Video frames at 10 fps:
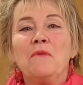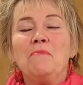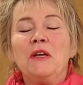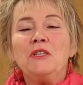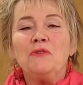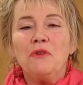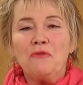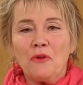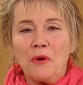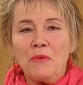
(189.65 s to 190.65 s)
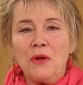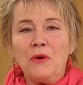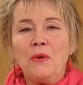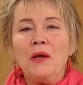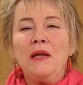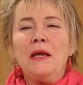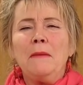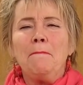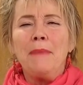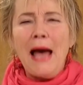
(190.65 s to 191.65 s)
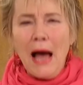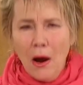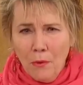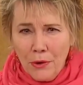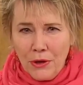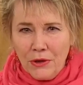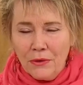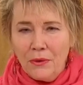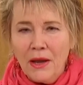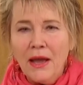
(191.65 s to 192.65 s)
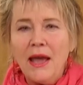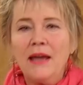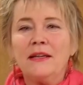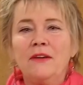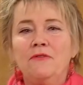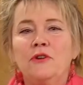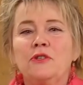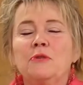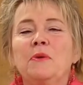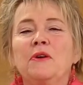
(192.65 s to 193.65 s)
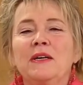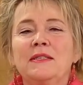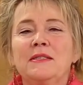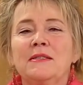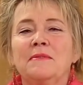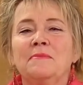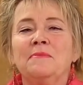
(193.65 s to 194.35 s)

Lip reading: meant to inform you, empower you, and lift your spirits.